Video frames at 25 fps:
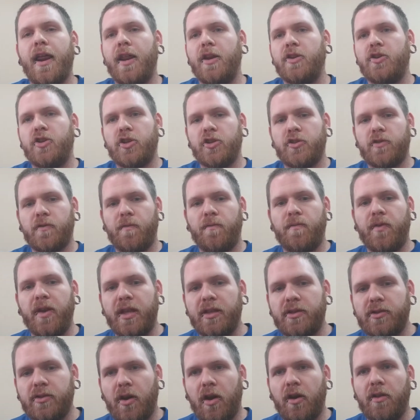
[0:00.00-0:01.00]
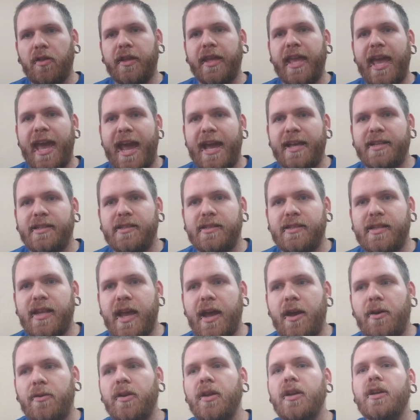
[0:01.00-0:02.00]
it just vents all the gases
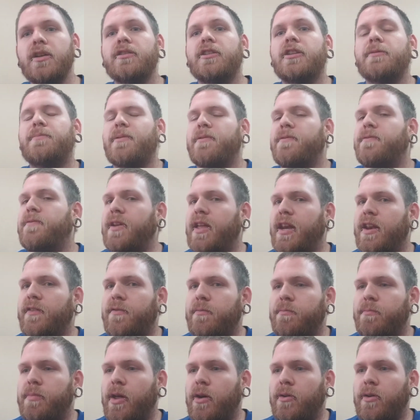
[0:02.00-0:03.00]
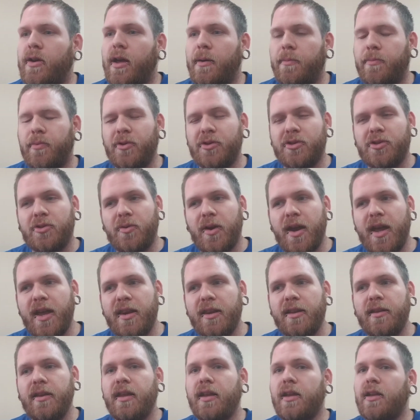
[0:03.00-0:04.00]
out to prevent it from blowing up, which
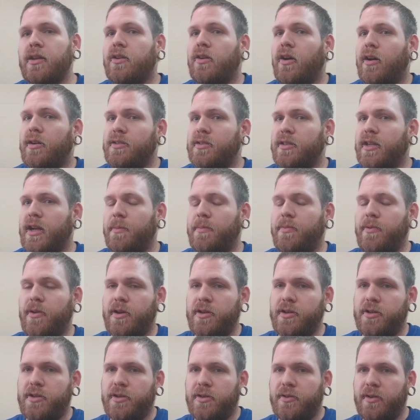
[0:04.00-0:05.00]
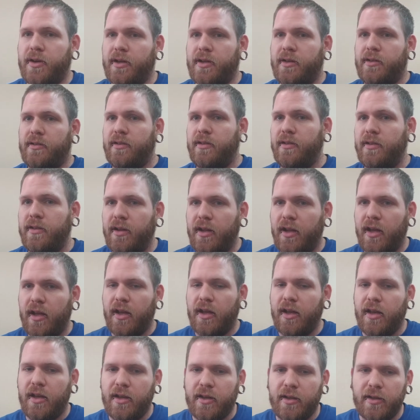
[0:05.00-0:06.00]
granted, it can cause a couple 100-degree
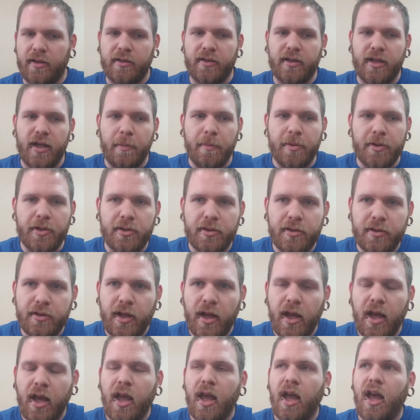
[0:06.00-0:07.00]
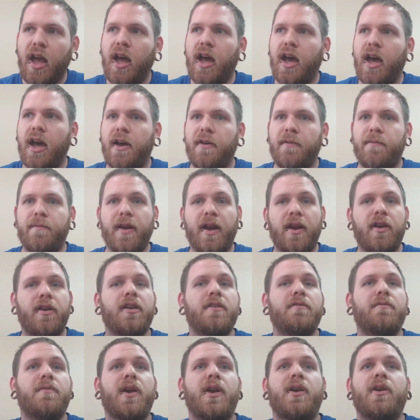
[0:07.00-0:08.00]
temperatures,
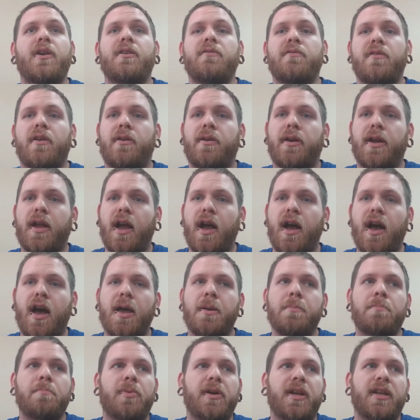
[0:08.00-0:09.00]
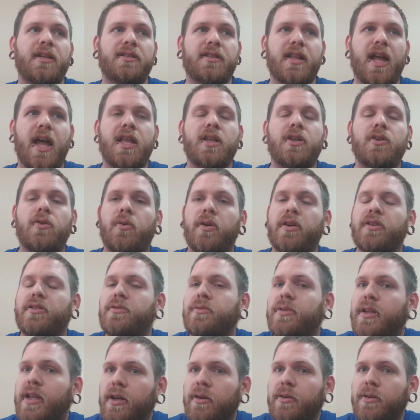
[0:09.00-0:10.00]
very, very, very hot, but it's not going
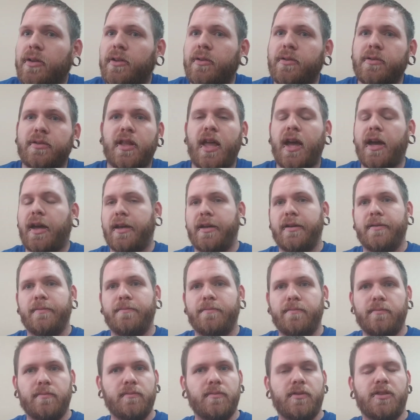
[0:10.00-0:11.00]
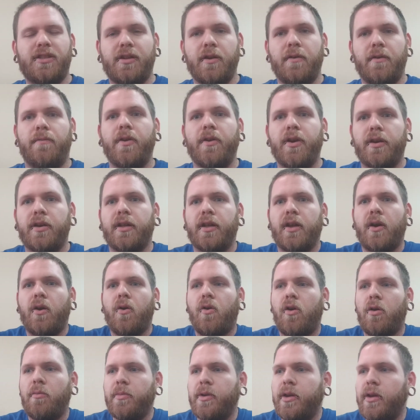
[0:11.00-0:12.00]
to kill you. It's not going to severely
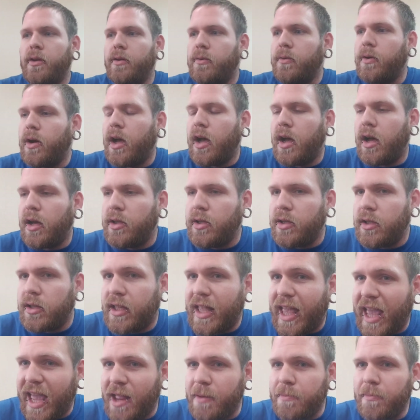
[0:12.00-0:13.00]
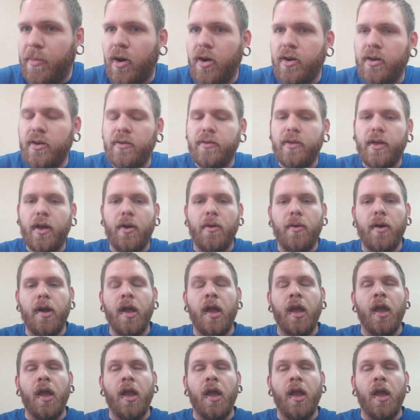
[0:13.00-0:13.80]
harm you. It can burn you though.